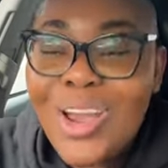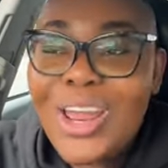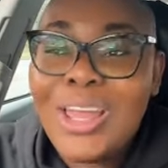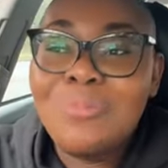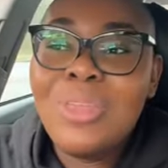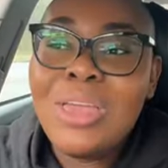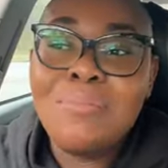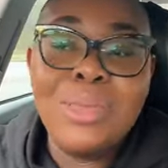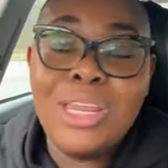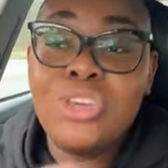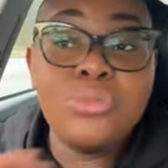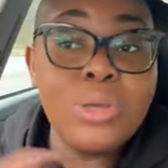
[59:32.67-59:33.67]
Sorry.
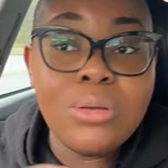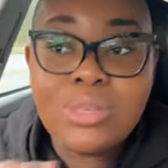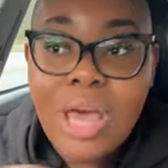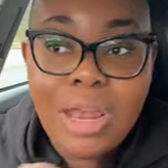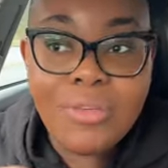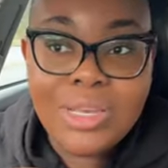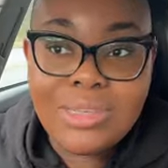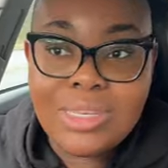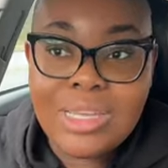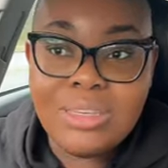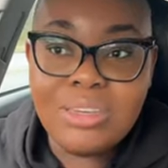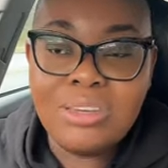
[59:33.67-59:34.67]
Meaning you don't
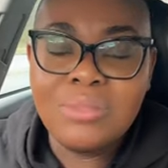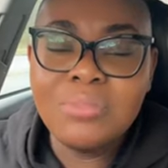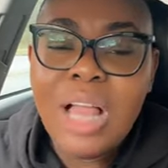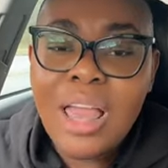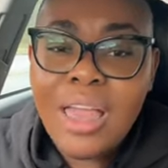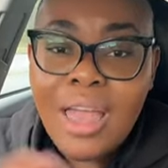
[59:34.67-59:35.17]
tolerate sin too.